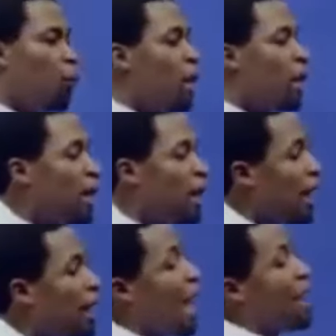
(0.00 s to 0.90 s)

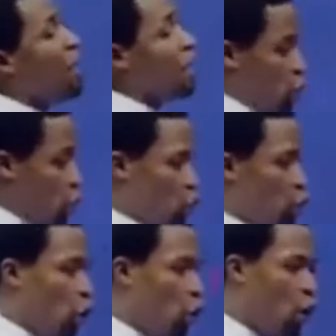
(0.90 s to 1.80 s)
bringing a dimension
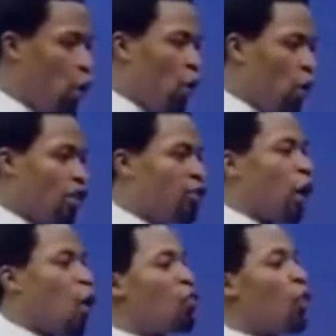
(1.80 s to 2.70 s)
to you, is
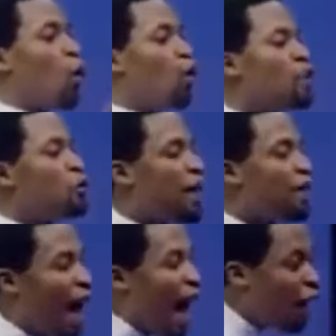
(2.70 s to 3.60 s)
because the Holy
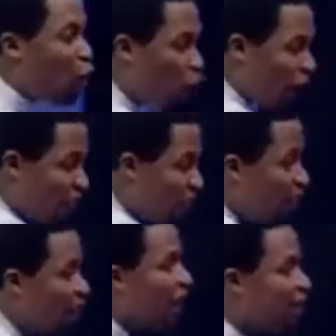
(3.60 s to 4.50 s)
Spirit
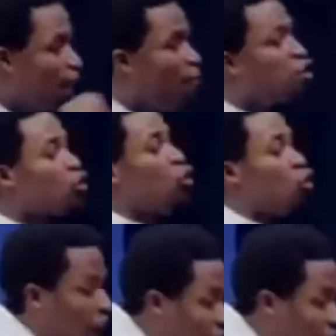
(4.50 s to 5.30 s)
allocated that dimension to